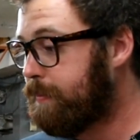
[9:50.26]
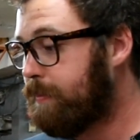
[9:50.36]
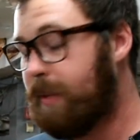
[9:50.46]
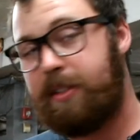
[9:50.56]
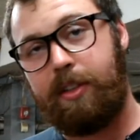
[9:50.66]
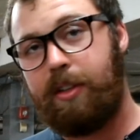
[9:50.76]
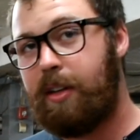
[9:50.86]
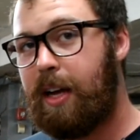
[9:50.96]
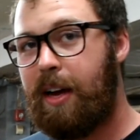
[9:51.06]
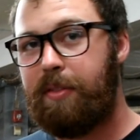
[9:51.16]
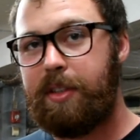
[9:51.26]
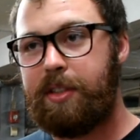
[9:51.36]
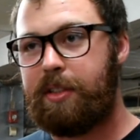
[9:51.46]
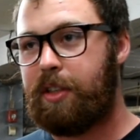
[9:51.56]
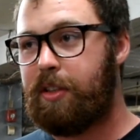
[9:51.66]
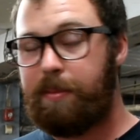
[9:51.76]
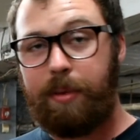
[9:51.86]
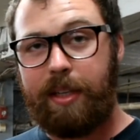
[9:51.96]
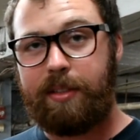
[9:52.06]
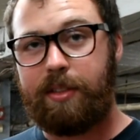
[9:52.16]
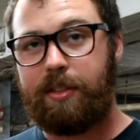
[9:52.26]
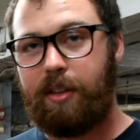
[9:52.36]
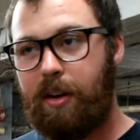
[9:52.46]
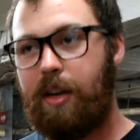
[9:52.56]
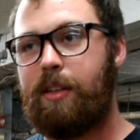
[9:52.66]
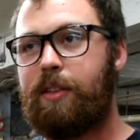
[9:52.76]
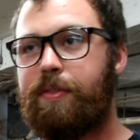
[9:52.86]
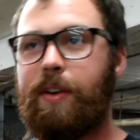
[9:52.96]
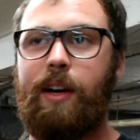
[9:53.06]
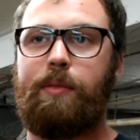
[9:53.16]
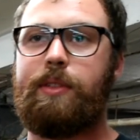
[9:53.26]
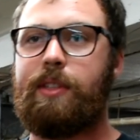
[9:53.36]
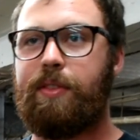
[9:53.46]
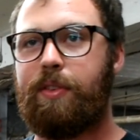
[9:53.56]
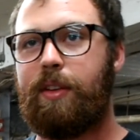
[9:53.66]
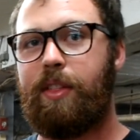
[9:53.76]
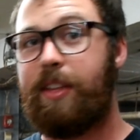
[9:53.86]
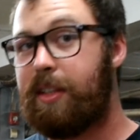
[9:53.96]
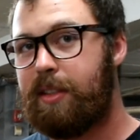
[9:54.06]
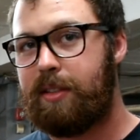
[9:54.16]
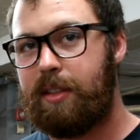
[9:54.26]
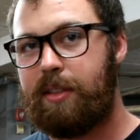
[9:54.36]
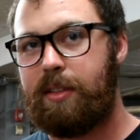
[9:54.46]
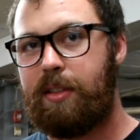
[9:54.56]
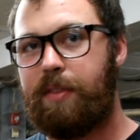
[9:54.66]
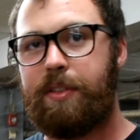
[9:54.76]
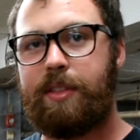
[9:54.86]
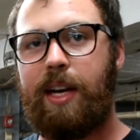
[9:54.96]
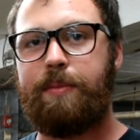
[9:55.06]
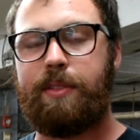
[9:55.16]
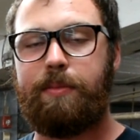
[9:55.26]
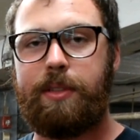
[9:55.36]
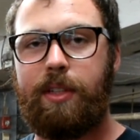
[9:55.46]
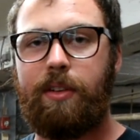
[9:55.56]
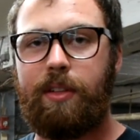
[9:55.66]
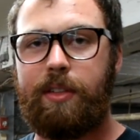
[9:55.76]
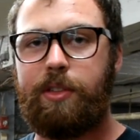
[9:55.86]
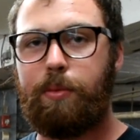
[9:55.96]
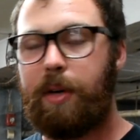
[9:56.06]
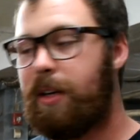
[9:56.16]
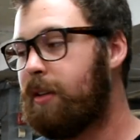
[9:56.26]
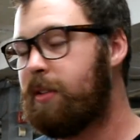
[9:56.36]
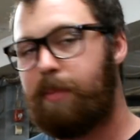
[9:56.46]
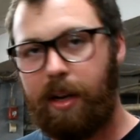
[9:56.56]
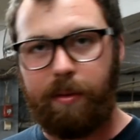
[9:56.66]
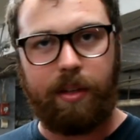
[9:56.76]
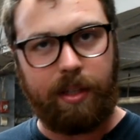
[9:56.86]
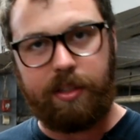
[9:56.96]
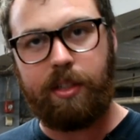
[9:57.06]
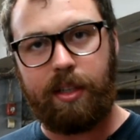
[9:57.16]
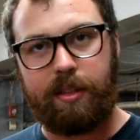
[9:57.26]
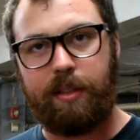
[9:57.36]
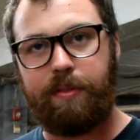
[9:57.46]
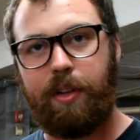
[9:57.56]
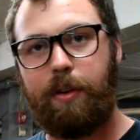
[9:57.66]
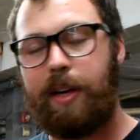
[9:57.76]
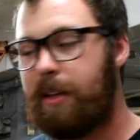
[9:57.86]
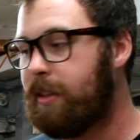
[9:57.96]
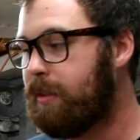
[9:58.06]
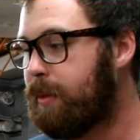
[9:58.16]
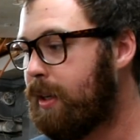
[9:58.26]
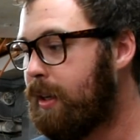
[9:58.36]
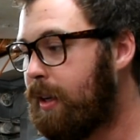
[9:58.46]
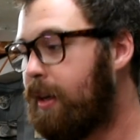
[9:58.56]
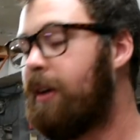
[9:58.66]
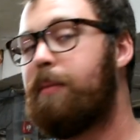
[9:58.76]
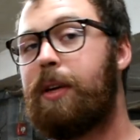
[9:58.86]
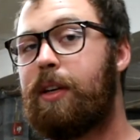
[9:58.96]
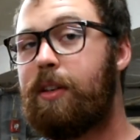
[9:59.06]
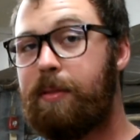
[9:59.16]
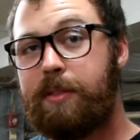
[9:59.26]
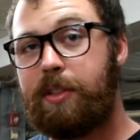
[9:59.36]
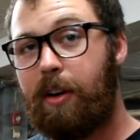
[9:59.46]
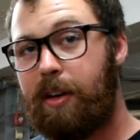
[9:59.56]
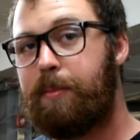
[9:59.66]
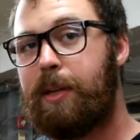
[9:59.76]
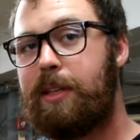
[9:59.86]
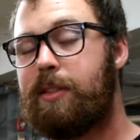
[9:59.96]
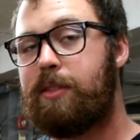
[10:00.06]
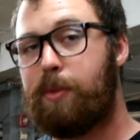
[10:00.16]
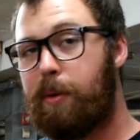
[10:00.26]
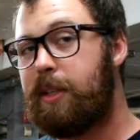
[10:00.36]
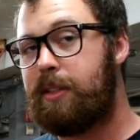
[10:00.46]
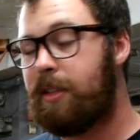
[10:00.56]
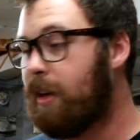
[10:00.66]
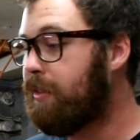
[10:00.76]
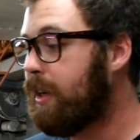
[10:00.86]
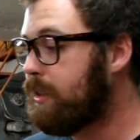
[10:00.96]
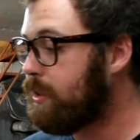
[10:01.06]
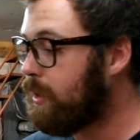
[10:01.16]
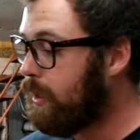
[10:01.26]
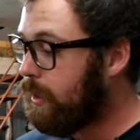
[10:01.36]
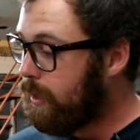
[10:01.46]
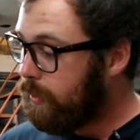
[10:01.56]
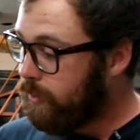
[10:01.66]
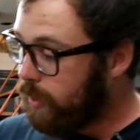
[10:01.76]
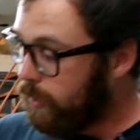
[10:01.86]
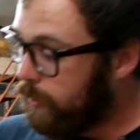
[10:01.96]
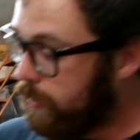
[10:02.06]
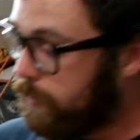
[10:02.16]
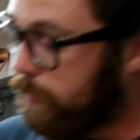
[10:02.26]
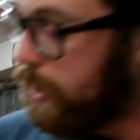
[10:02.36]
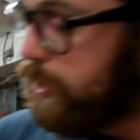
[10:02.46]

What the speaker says: That's a good average. It's a good place to start. You'll find with different thicknesses and different types of material that you weld, you might want to adjust the flow rate a little bit. But a good starting place is 20 CFH. So make